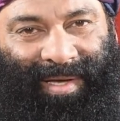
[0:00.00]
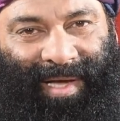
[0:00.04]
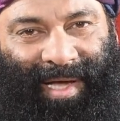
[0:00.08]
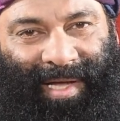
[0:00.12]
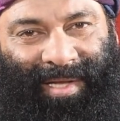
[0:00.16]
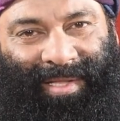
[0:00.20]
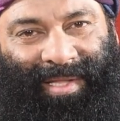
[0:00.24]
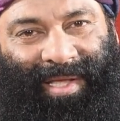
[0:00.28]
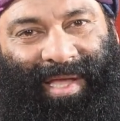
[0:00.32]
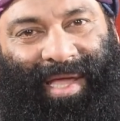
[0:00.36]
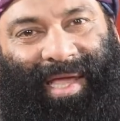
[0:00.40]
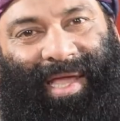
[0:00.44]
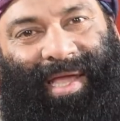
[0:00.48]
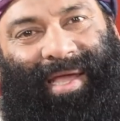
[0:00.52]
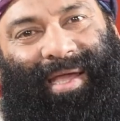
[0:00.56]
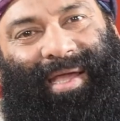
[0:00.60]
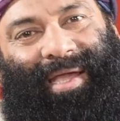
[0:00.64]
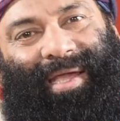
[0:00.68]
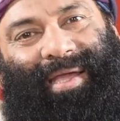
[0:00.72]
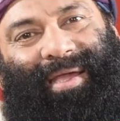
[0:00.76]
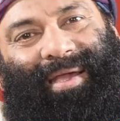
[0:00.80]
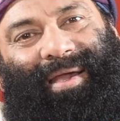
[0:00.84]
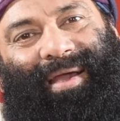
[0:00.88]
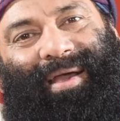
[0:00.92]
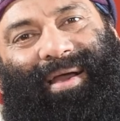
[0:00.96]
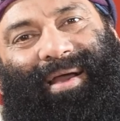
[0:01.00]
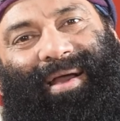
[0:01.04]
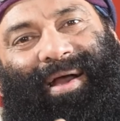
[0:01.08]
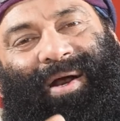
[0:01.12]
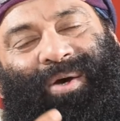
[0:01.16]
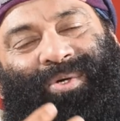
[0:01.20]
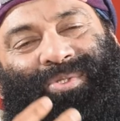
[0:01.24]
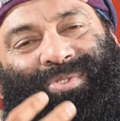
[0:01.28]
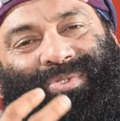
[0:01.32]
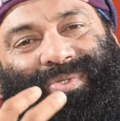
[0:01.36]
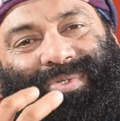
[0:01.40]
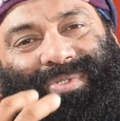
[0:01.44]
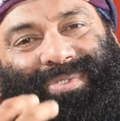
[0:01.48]
And the
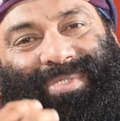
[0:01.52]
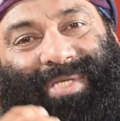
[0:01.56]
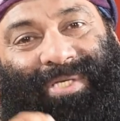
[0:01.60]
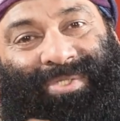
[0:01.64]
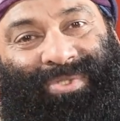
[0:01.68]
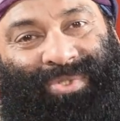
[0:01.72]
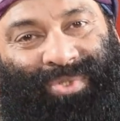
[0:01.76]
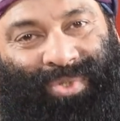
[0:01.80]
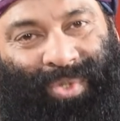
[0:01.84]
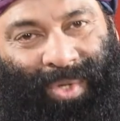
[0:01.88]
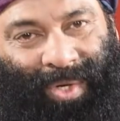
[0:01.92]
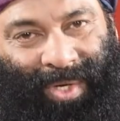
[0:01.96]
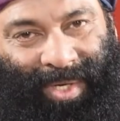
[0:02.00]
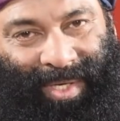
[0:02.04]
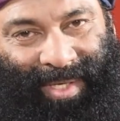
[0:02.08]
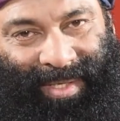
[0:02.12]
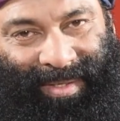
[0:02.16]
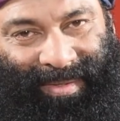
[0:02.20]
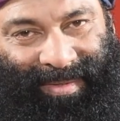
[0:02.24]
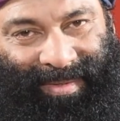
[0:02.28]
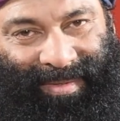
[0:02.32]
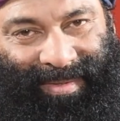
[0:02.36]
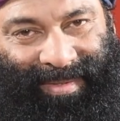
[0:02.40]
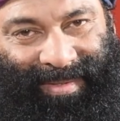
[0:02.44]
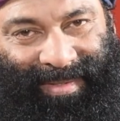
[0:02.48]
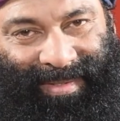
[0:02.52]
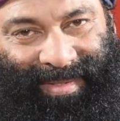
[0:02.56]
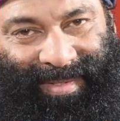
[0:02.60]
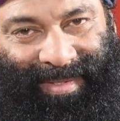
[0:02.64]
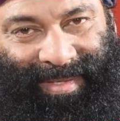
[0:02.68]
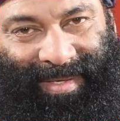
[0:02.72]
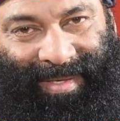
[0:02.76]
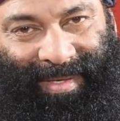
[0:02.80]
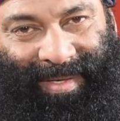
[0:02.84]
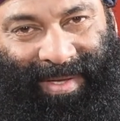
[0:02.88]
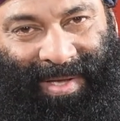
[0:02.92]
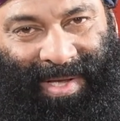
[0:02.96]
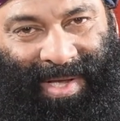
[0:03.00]
house was enjoying.
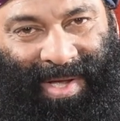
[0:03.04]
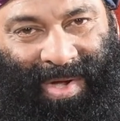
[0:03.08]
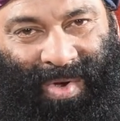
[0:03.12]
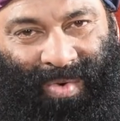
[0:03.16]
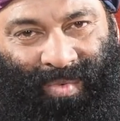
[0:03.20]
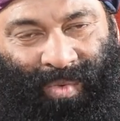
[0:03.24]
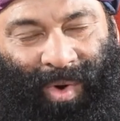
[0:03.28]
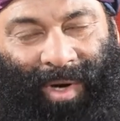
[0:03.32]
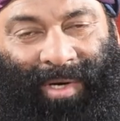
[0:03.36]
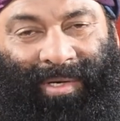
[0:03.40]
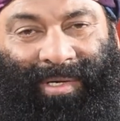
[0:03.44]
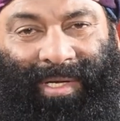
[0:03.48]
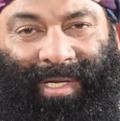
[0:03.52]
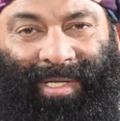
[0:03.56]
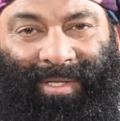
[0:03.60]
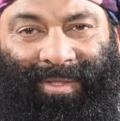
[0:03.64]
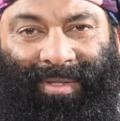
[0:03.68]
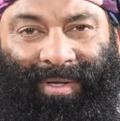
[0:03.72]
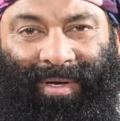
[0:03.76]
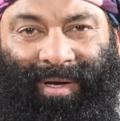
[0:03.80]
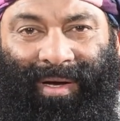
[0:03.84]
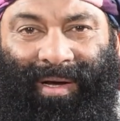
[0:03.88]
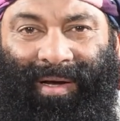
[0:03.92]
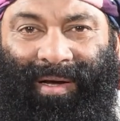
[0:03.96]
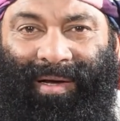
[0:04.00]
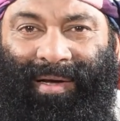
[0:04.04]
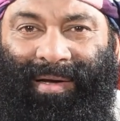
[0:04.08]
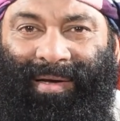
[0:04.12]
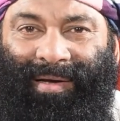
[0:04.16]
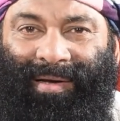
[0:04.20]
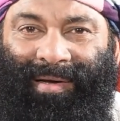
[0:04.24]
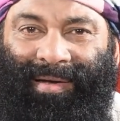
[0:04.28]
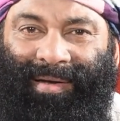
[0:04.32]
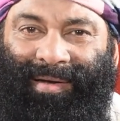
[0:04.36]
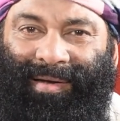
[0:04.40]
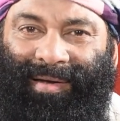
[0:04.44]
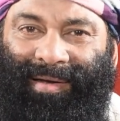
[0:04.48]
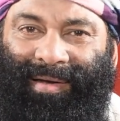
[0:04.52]
One day the
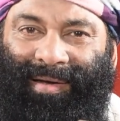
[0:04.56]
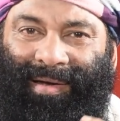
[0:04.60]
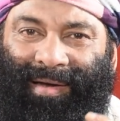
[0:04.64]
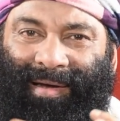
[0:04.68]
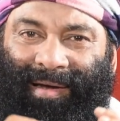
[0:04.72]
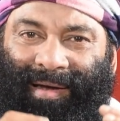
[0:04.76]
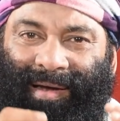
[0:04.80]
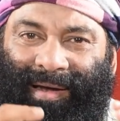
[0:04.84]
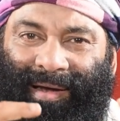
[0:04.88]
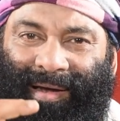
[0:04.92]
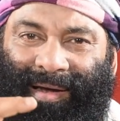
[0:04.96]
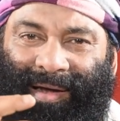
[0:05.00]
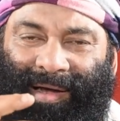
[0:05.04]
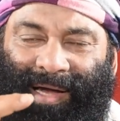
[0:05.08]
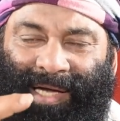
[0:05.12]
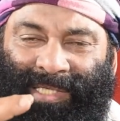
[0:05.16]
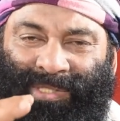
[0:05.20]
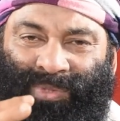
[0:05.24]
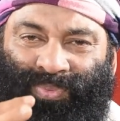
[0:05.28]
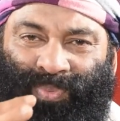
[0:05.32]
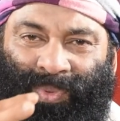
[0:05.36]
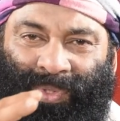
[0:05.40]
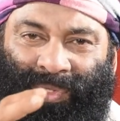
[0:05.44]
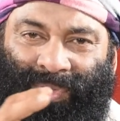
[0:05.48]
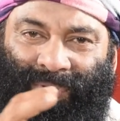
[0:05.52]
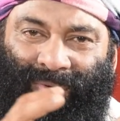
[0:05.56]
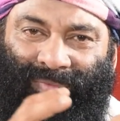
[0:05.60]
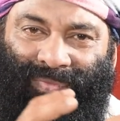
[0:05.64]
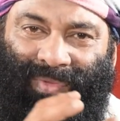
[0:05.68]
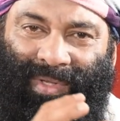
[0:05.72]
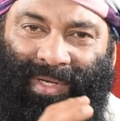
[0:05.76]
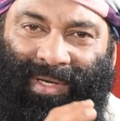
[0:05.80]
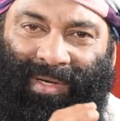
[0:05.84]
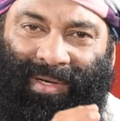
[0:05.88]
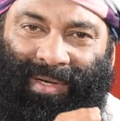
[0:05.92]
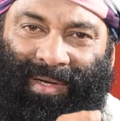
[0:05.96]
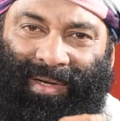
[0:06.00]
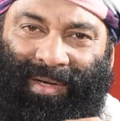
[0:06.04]
husband of
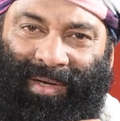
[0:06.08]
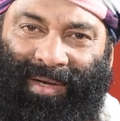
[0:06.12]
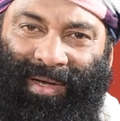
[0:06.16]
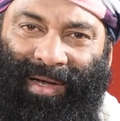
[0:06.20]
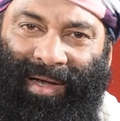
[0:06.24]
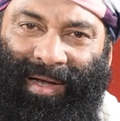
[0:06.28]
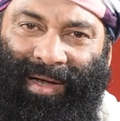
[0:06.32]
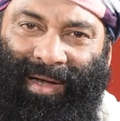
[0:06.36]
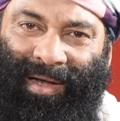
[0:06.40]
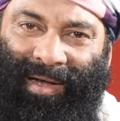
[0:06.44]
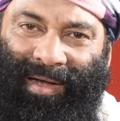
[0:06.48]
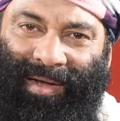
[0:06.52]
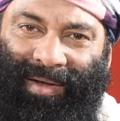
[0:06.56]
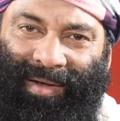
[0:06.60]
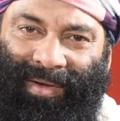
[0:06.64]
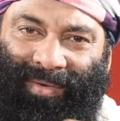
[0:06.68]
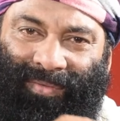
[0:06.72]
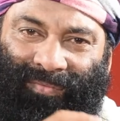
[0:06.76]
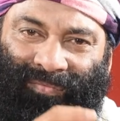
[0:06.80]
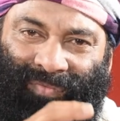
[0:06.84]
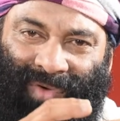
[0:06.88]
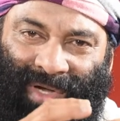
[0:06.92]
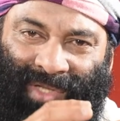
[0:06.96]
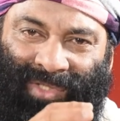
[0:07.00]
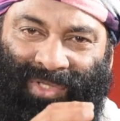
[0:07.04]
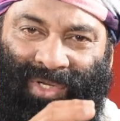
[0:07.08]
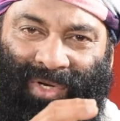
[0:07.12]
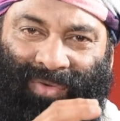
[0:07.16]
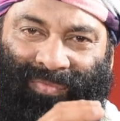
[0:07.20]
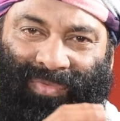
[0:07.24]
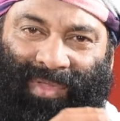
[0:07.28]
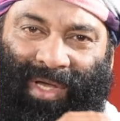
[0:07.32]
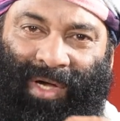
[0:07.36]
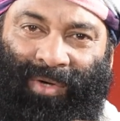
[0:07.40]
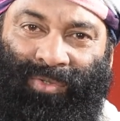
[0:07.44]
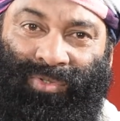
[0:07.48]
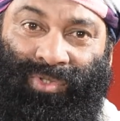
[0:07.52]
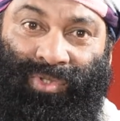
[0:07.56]
the father of
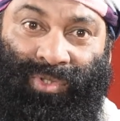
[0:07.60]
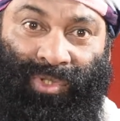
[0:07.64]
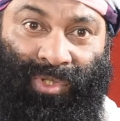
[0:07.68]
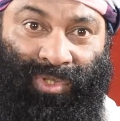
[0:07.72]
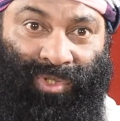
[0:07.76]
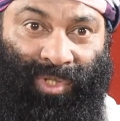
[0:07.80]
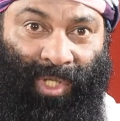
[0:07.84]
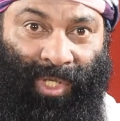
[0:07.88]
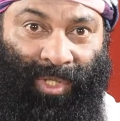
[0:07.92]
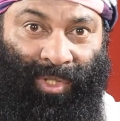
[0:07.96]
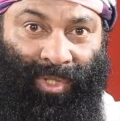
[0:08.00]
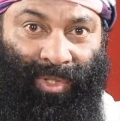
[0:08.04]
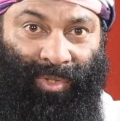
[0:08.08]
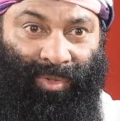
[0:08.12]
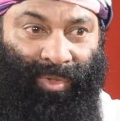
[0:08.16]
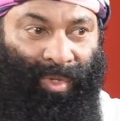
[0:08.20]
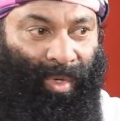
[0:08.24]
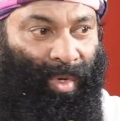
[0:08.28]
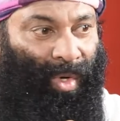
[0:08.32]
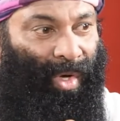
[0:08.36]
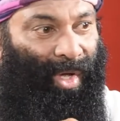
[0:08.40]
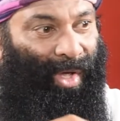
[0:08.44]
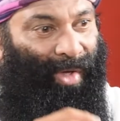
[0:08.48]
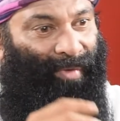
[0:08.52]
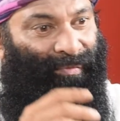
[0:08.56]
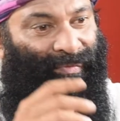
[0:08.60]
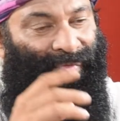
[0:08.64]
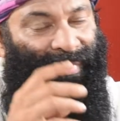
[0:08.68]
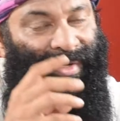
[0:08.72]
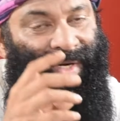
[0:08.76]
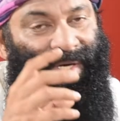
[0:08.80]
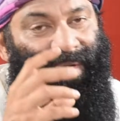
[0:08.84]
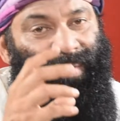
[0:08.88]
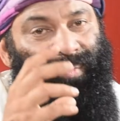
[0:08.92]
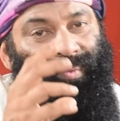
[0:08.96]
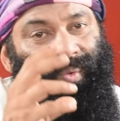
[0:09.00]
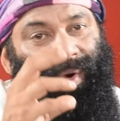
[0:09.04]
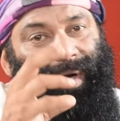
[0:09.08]
the house decided every
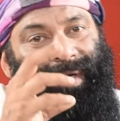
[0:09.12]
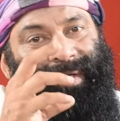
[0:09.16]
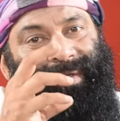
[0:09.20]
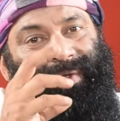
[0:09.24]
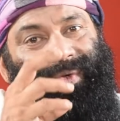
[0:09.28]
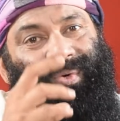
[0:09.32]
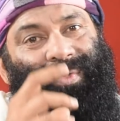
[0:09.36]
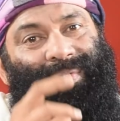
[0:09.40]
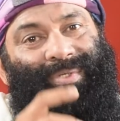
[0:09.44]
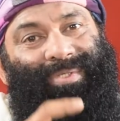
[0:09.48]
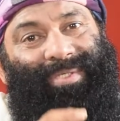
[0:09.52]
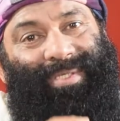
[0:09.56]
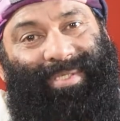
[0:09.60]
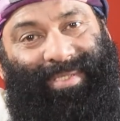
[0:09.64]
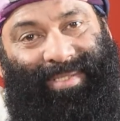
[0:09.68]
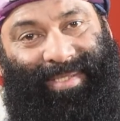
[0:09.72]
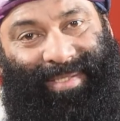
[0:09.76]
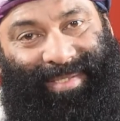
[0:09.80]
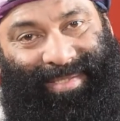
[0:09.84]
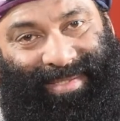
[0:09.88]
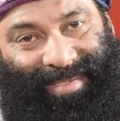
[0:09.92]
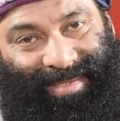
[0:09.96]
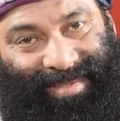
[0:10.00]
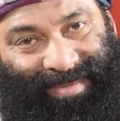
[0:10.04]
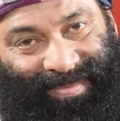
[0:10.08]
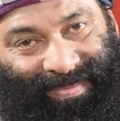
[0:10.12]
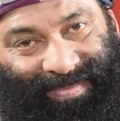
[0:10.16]
day one golden nick.